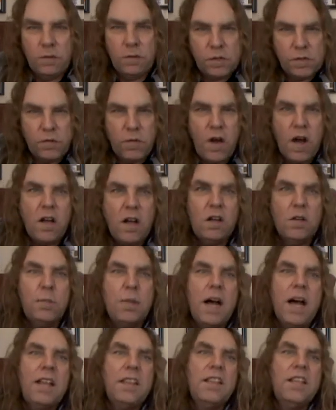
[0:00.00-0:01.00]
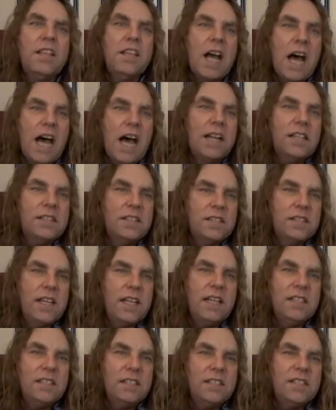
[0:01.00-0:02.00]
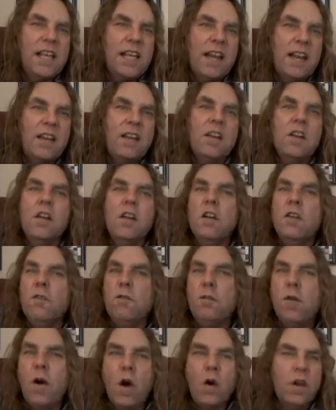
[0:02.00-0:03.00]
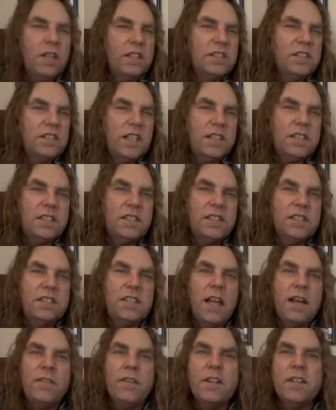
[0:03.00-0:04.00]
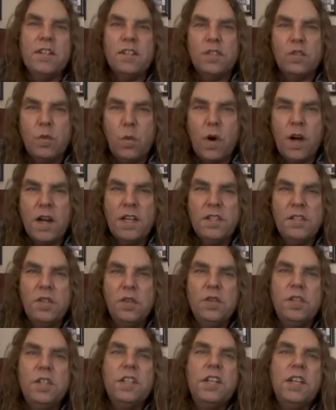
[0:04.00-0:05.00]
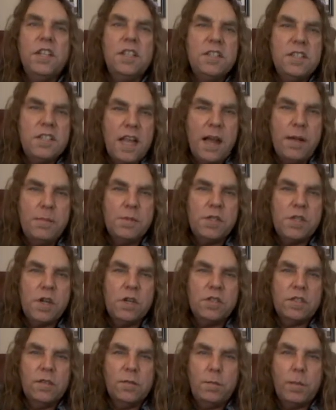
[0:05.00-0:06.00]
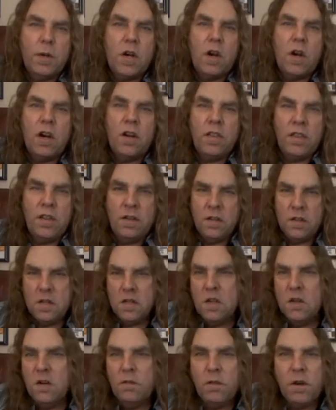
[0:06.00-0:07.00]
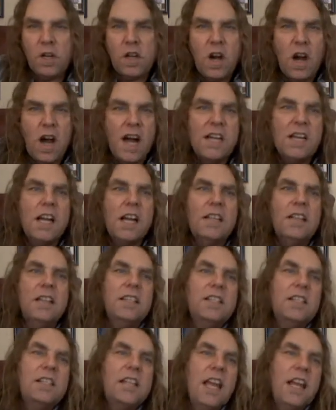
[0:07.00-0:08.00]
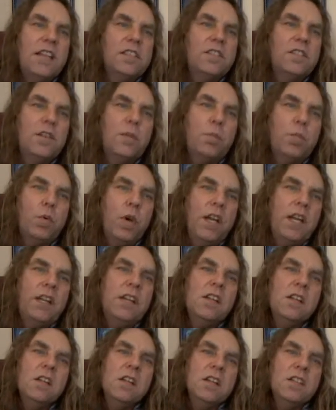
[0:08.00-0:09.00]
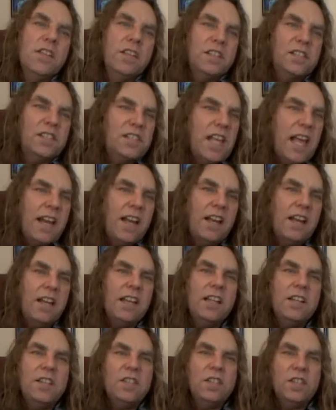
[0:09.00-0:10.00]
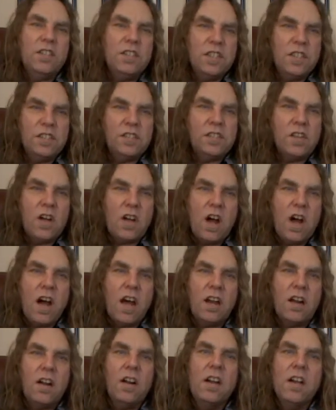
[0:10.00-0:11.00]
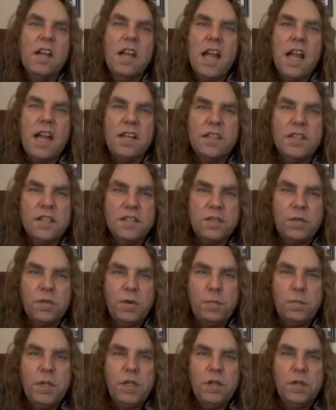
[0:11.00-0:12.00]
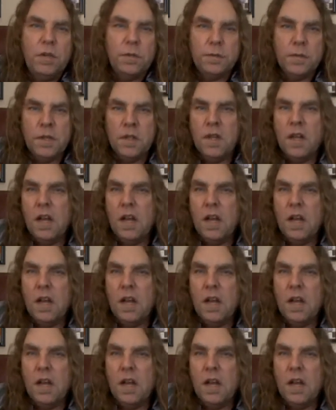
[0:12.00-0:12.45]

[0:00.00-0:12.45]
was followed by the United States Senate voting 67 to 22 to condemn Joseph McCarthy for conduct that tends to bring the Senate into dishonor and disrepute,